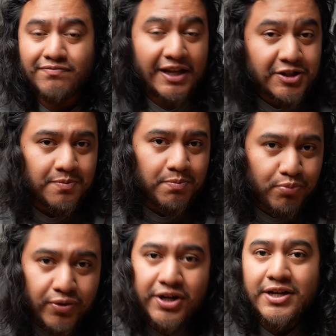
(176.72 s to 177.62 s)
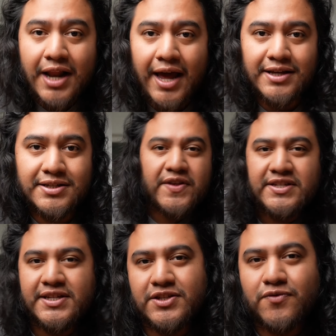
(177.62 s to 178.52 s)
That's pretty nice.
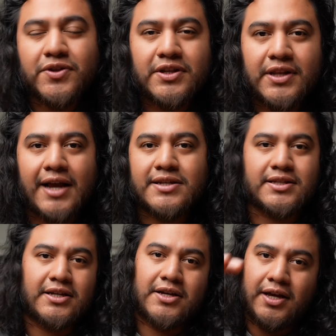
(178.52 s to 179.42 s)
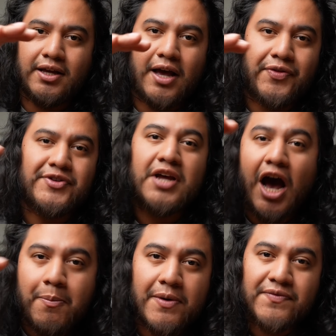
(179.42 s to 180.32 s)
This sits really nicely at the
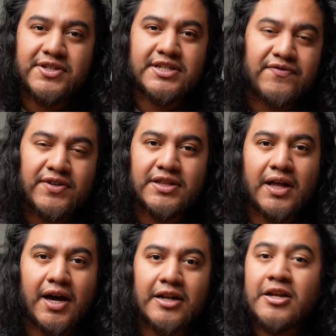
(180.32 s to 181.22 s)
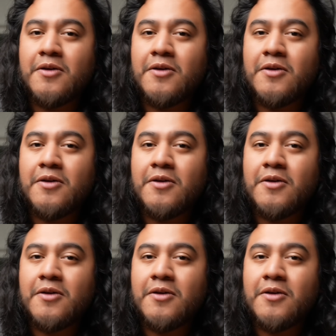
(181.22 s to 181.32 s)
top of the ZV line,